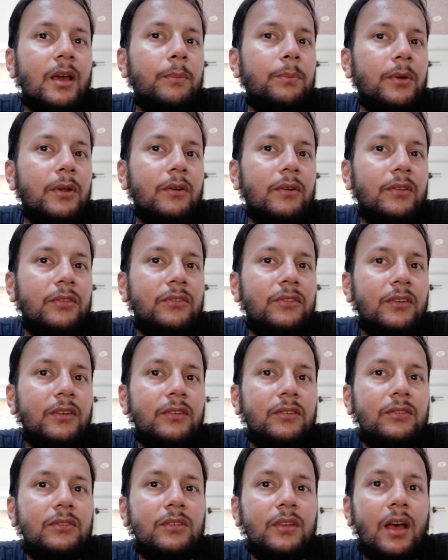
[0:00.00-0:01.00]

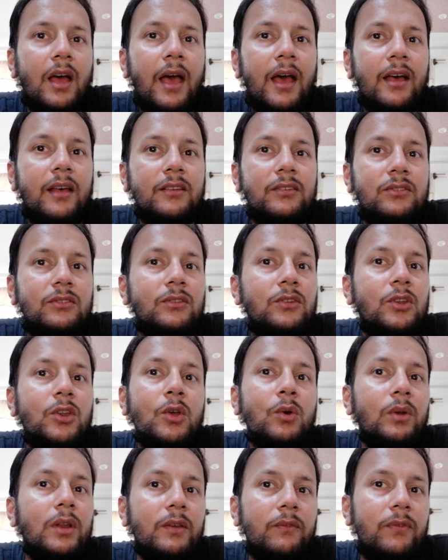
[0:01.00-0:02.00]
appearances as
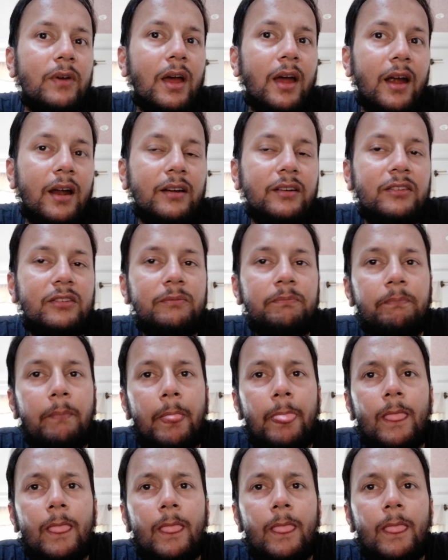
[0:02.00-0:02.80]
newlyweds,